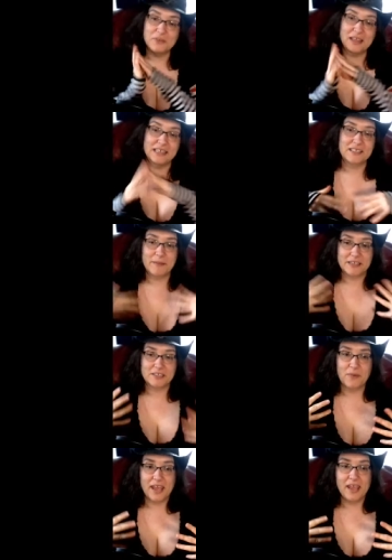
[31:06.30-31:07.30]
That's the best
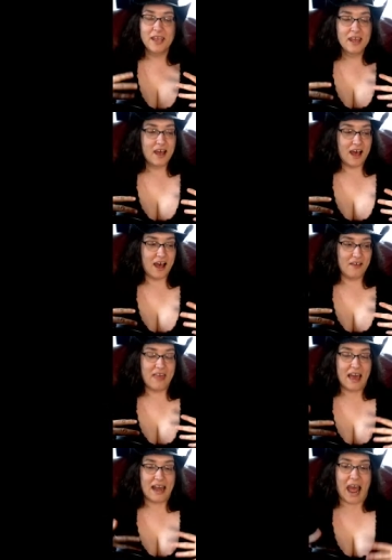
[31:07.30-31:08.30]
way uh,
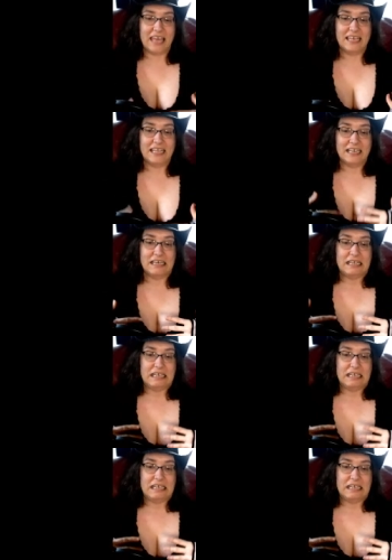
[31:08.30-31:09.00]
that I can